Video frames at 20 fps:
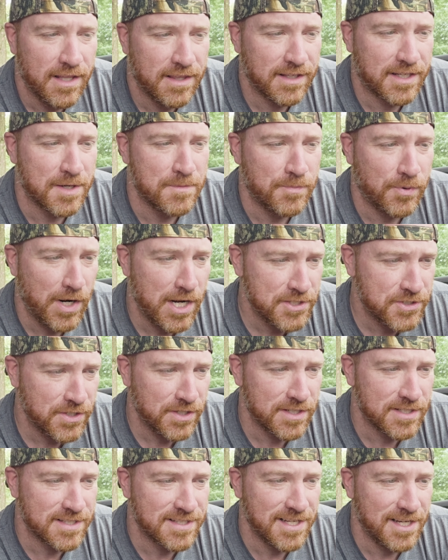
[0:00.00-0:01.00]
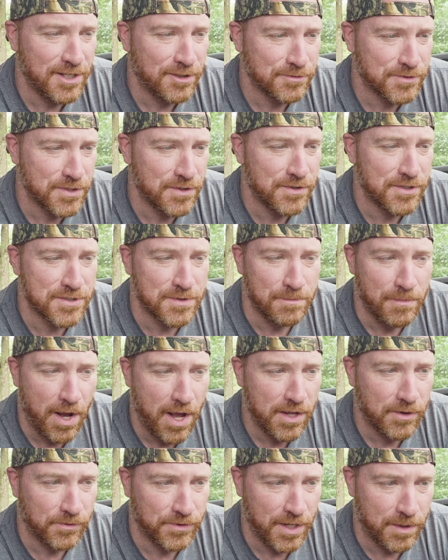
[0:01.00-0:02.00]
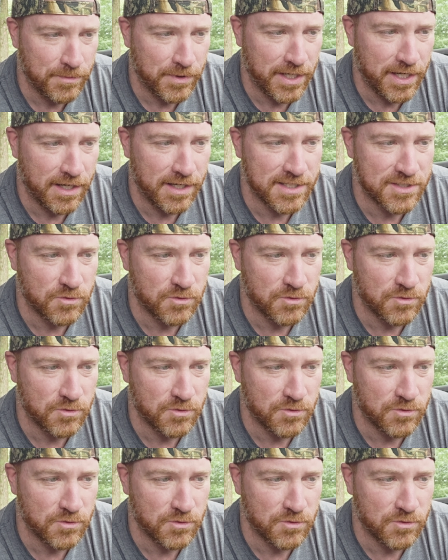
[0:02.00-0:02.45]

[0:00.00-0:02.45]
The compressor itself, so there's a model number here.